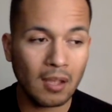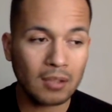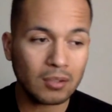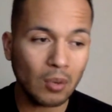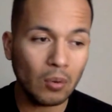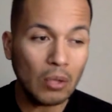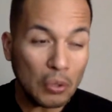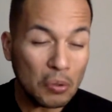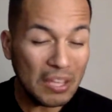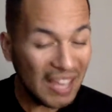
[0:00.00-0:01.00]
So
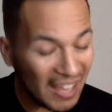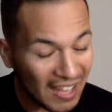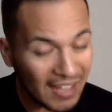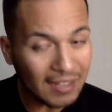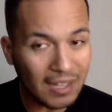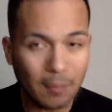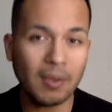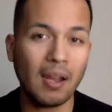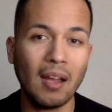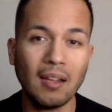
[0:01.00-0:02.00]
you can keep
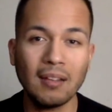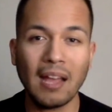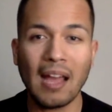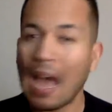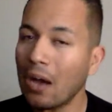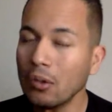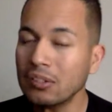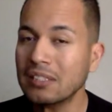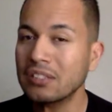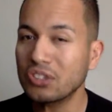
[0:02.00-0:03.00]
an eye on that house
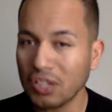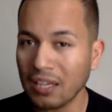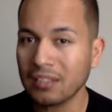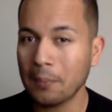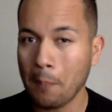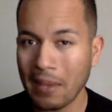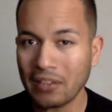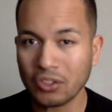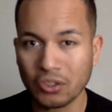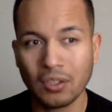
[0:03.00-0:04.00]
and check to make
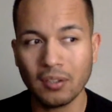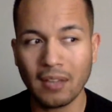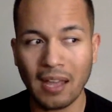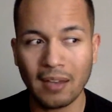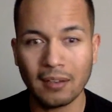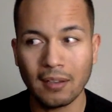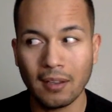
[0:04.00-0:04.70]
sure that